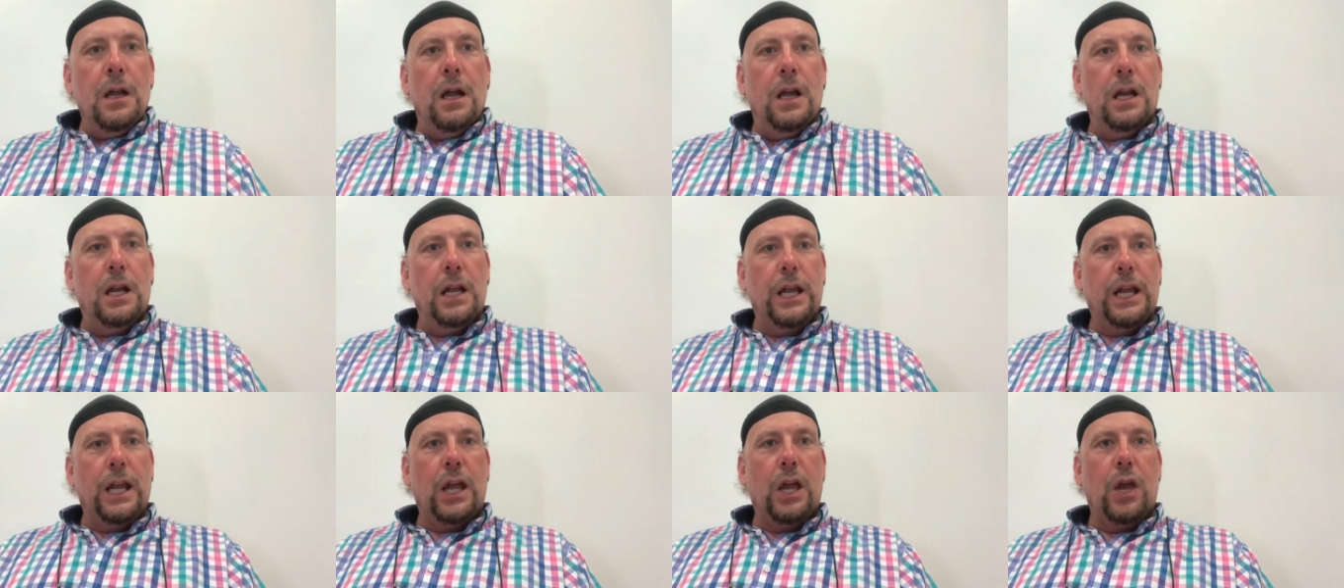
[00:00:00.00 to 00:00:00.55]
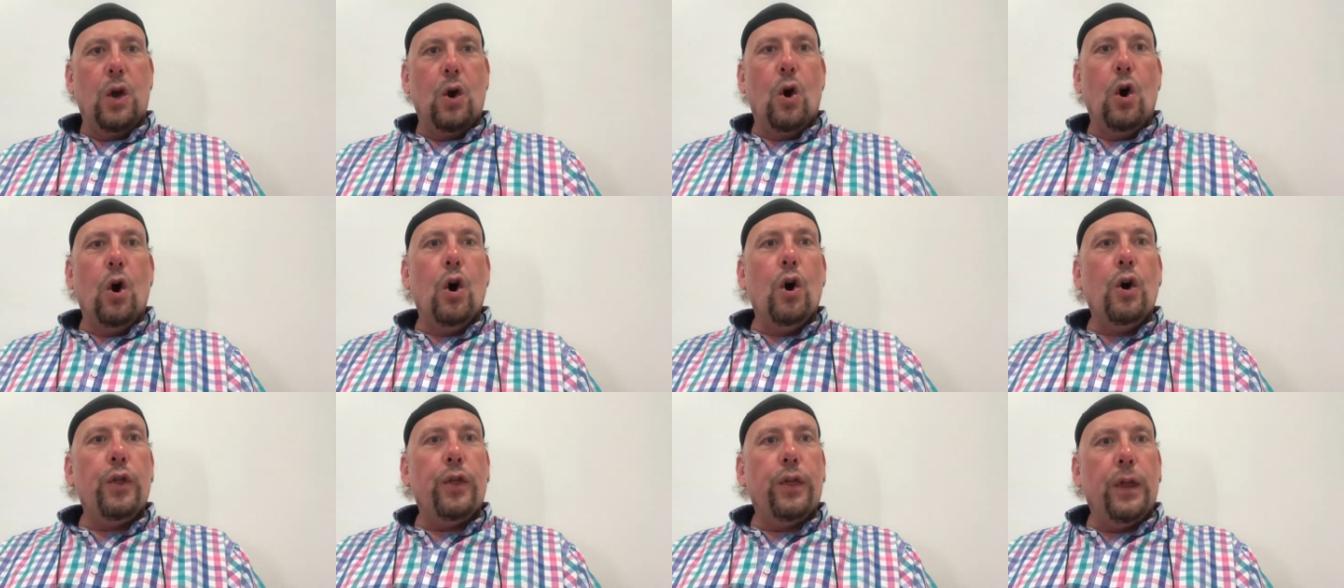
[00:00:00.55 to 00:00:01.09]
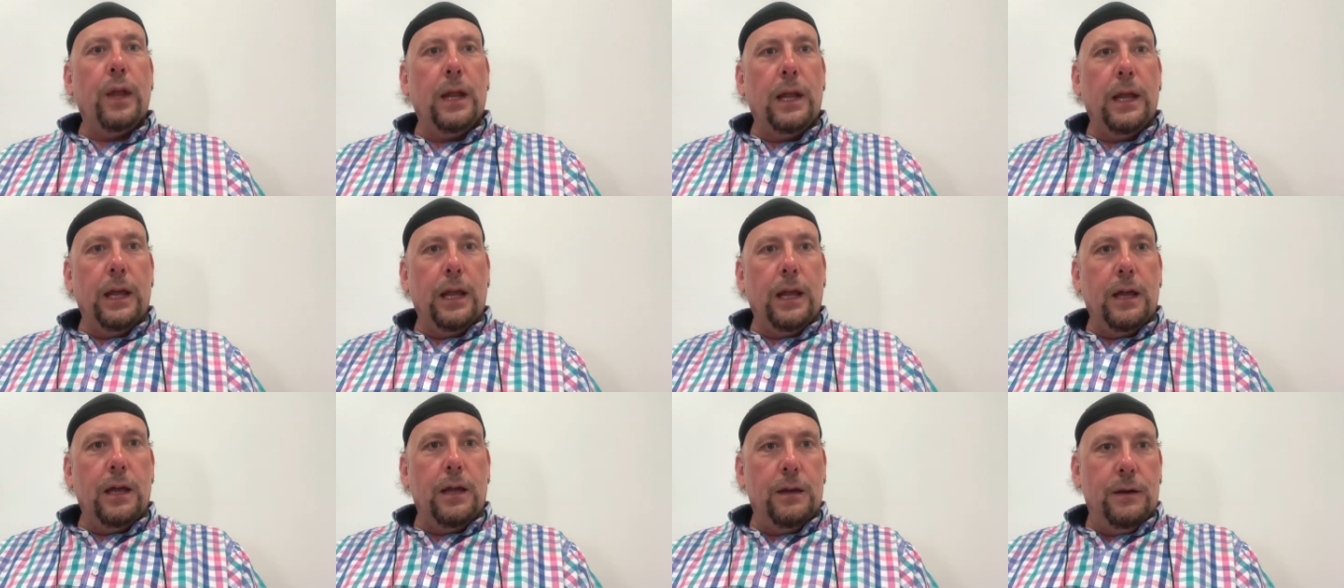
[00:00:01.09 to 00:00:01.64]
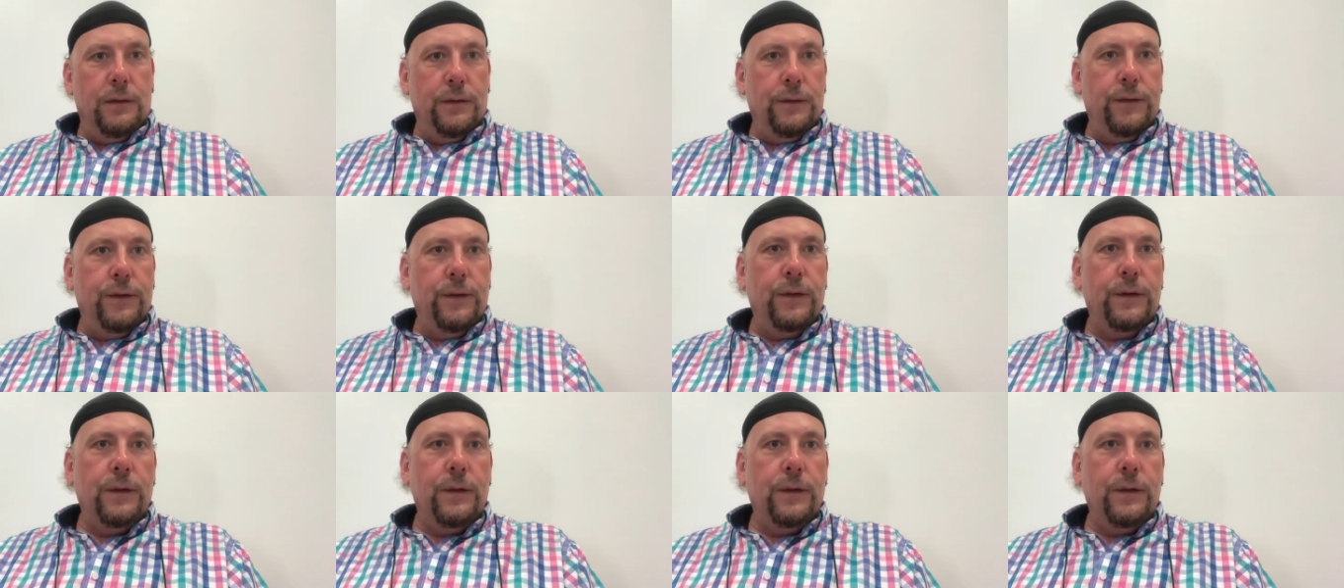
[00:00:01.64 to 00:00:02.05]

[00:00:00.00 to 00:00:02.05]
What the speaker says: like goth, I like kind of,